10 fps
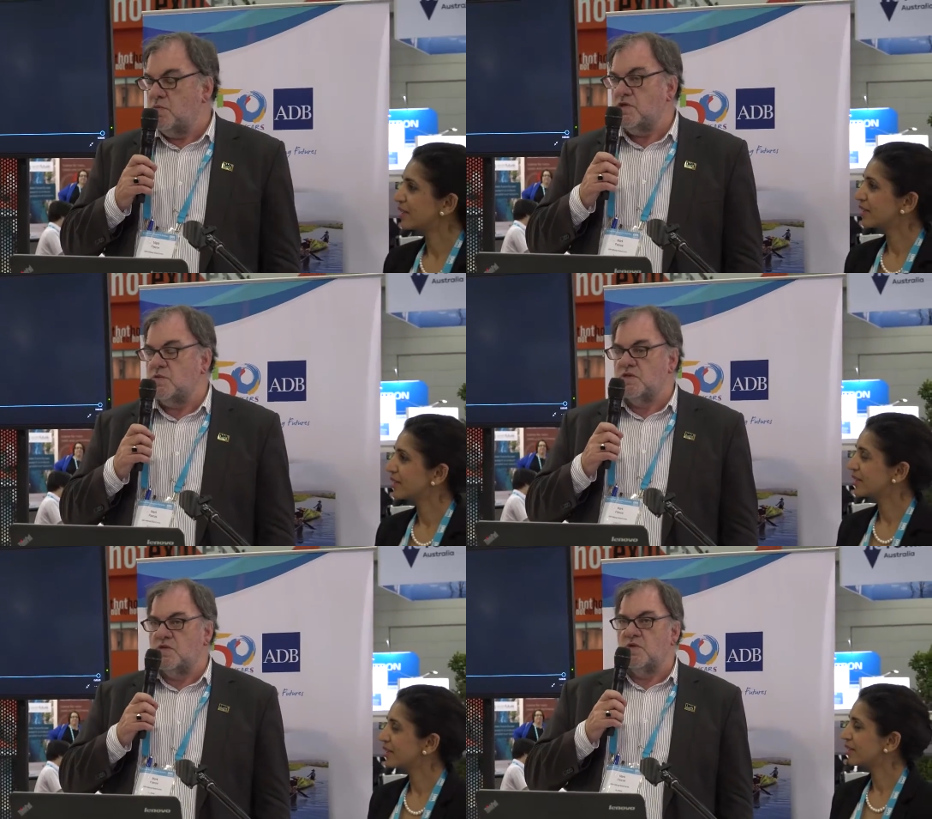
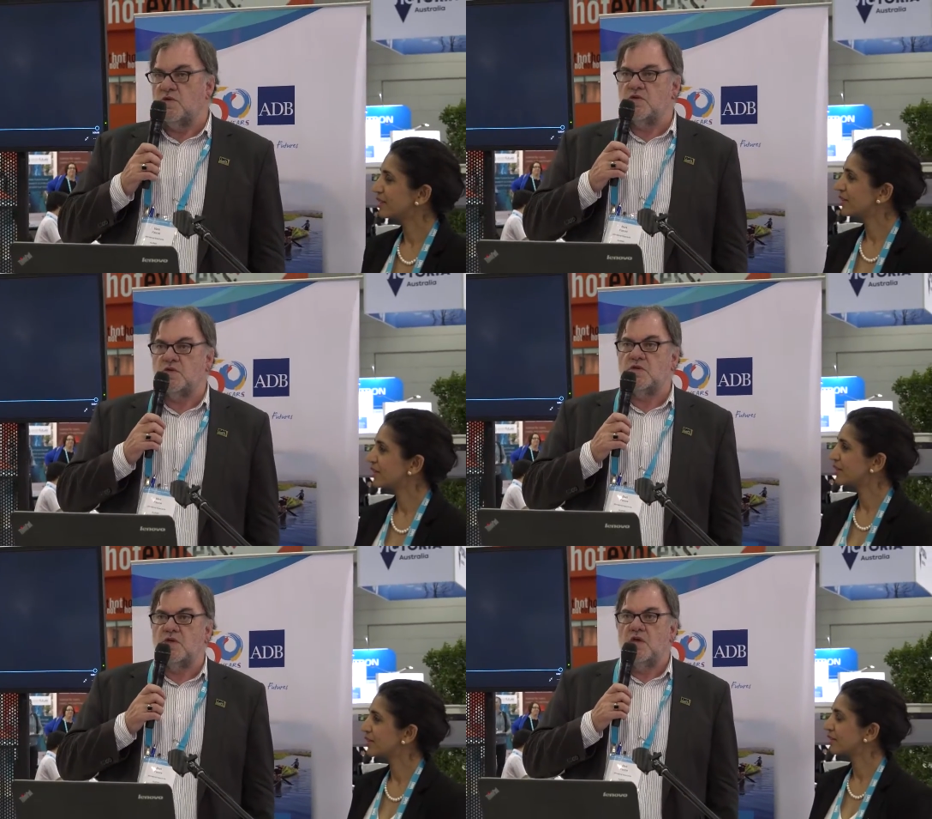Speaker 1: which was
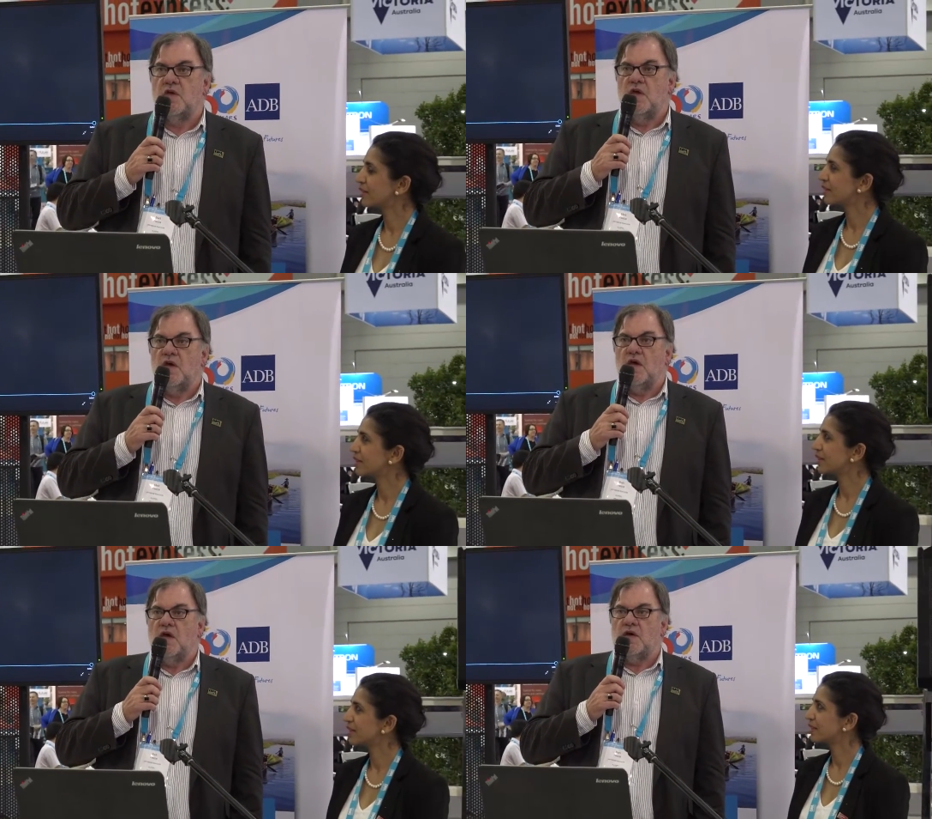launched
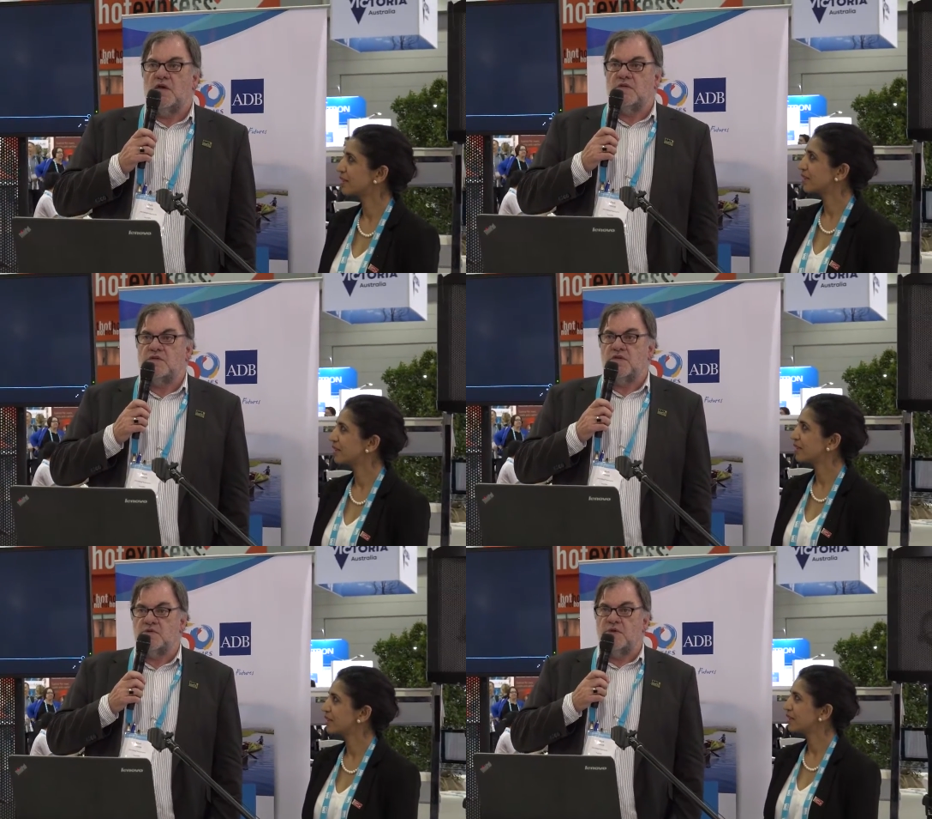
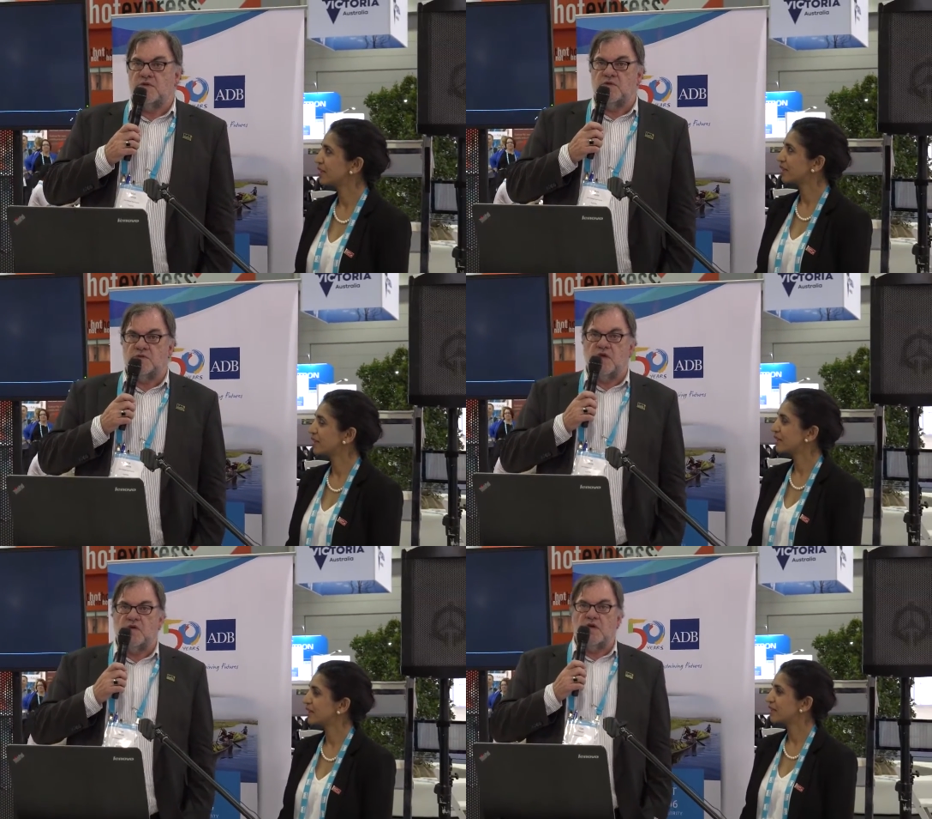6 weeks or
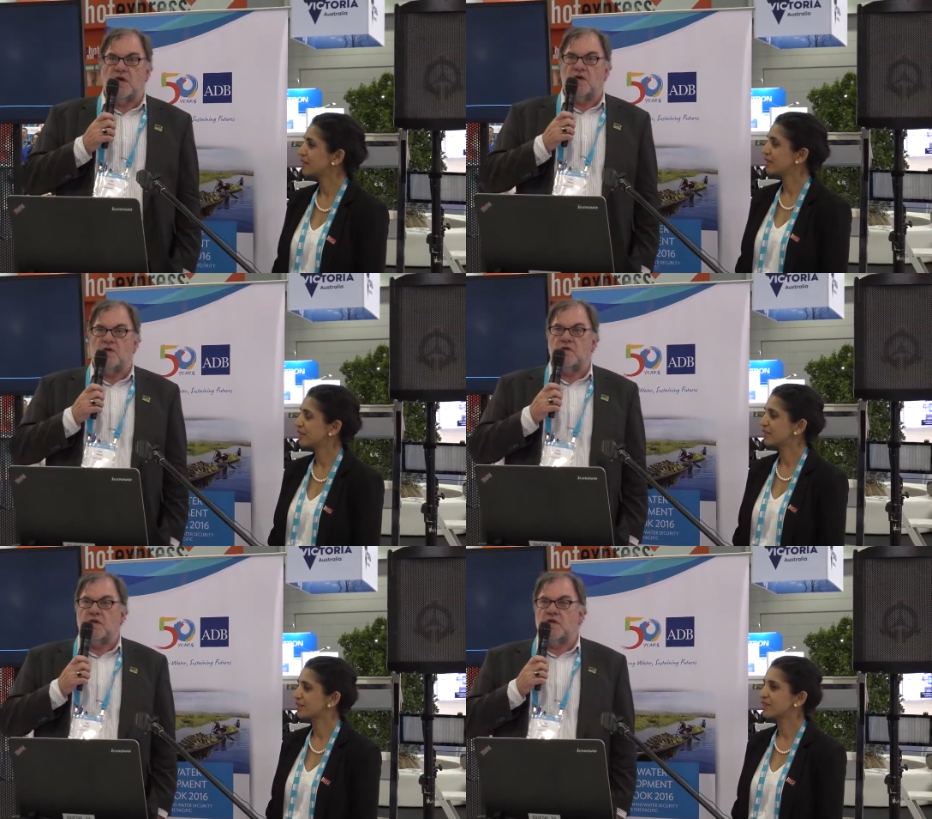so
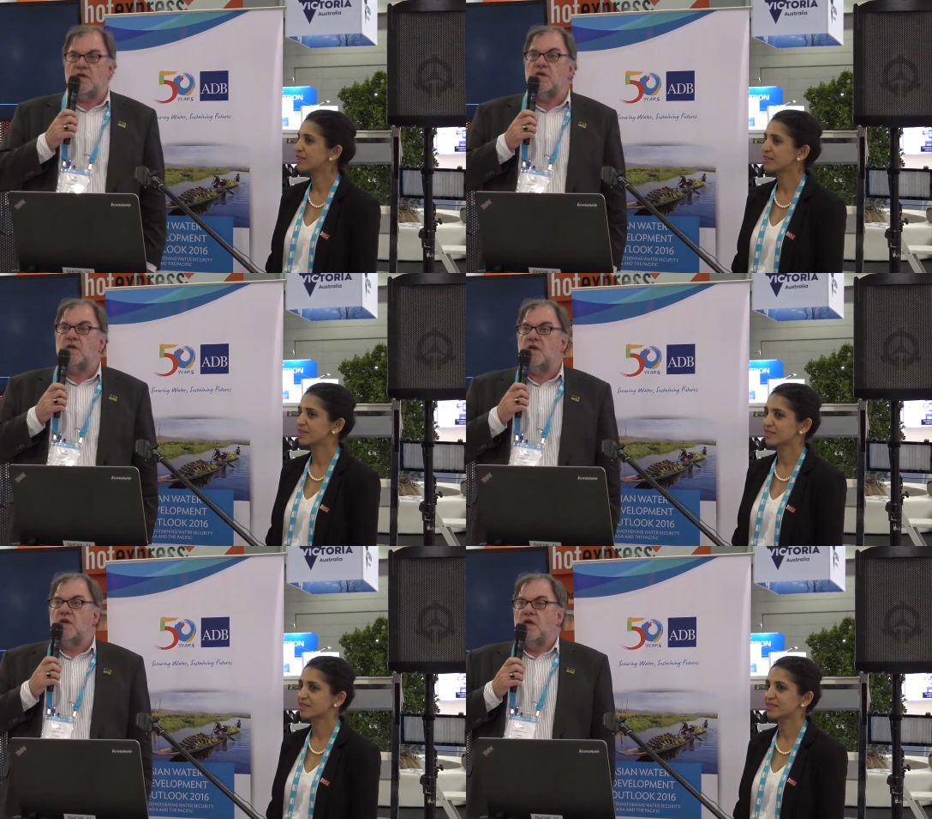ago
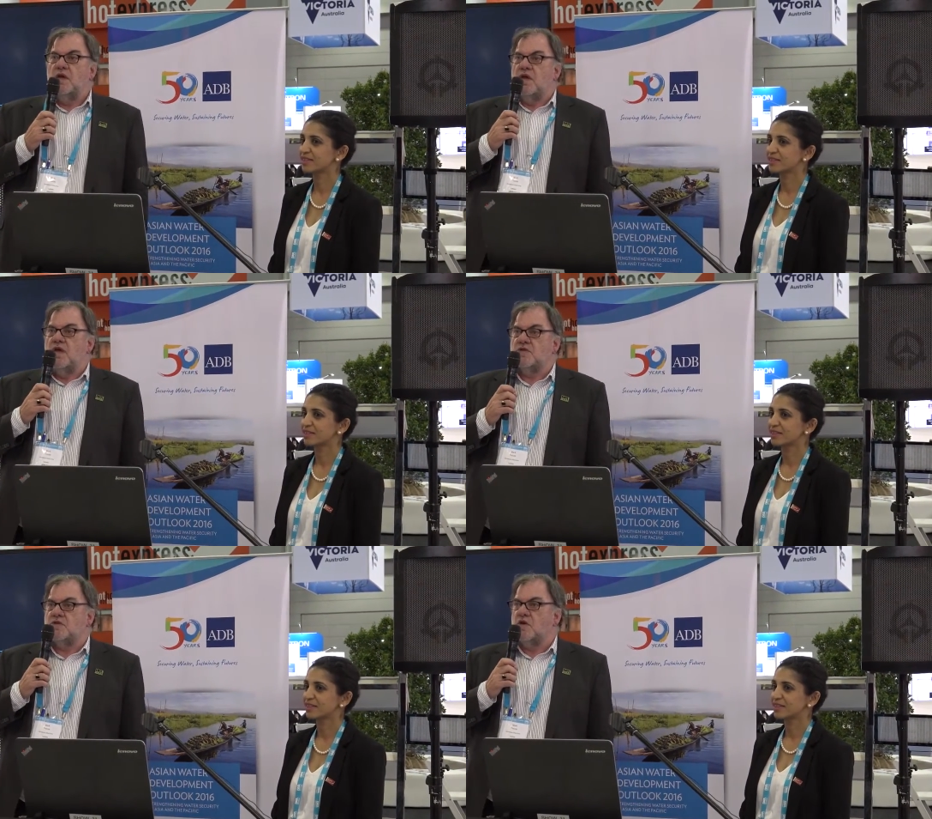
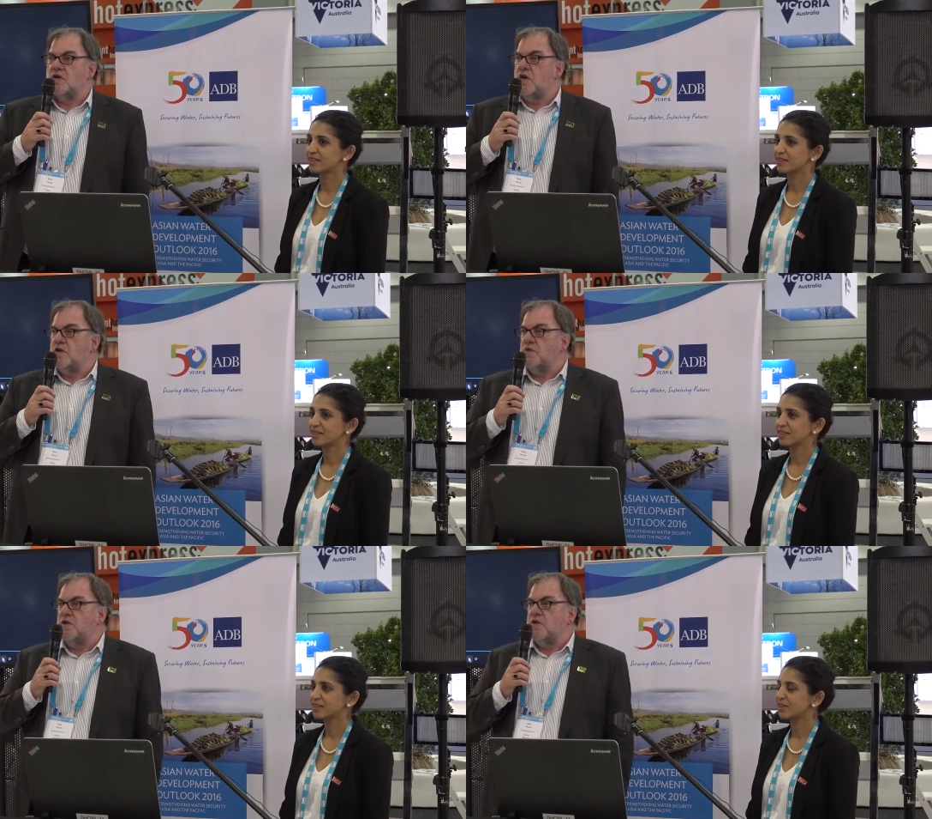in
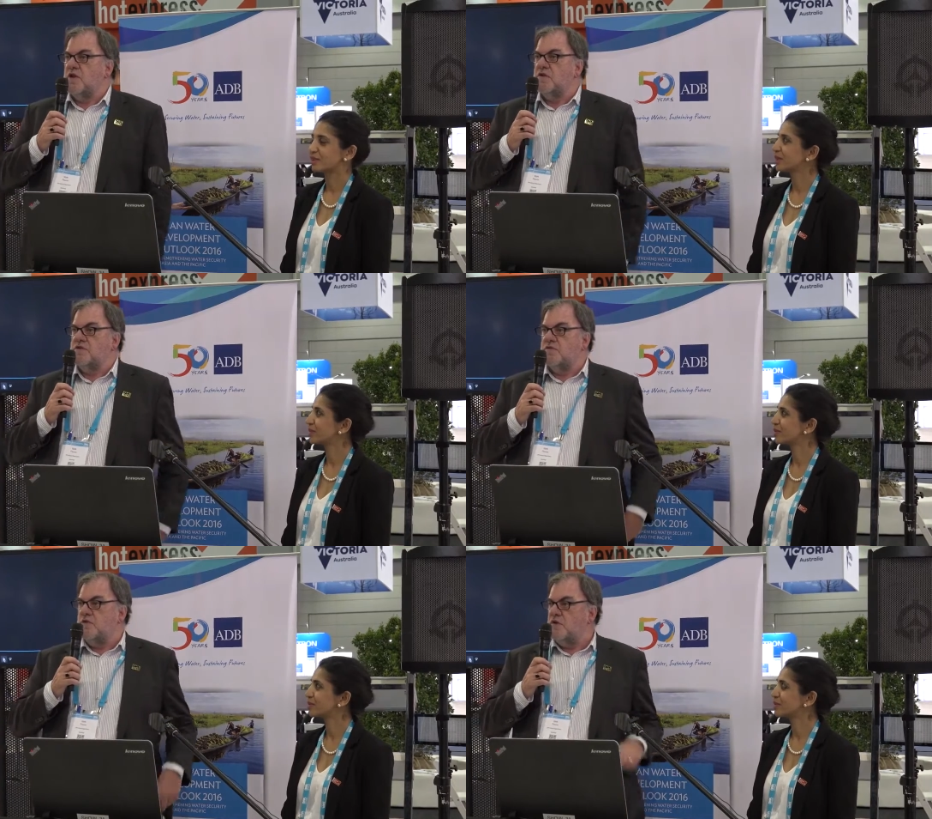Stockholm, and then
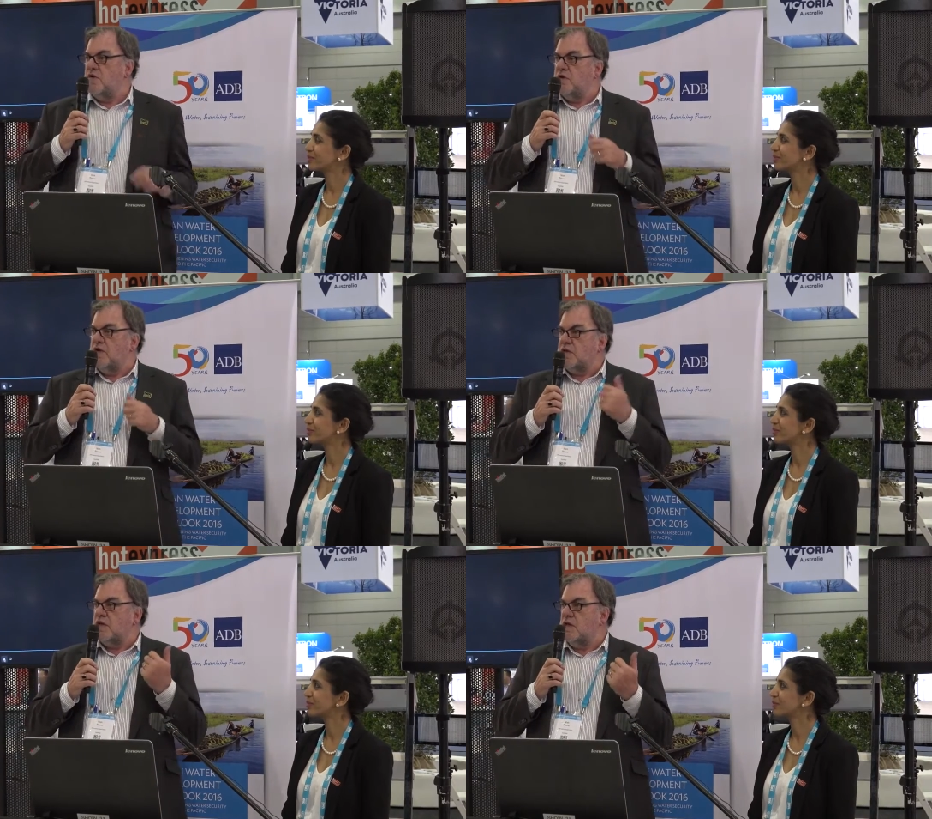those of you who were
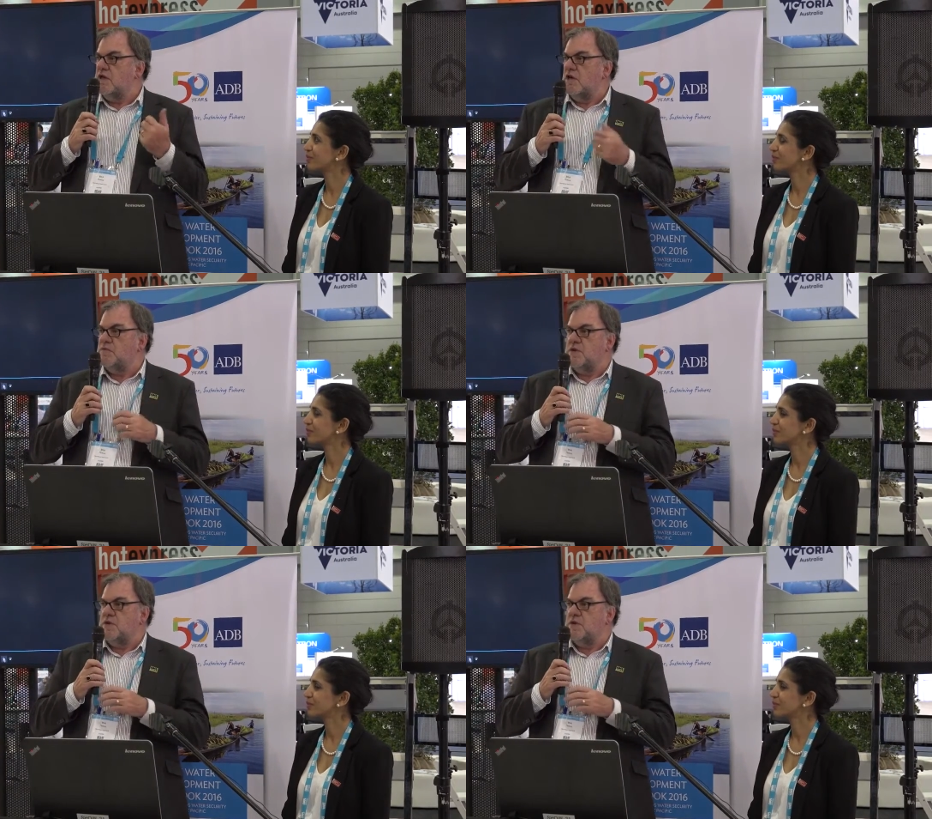at the keynote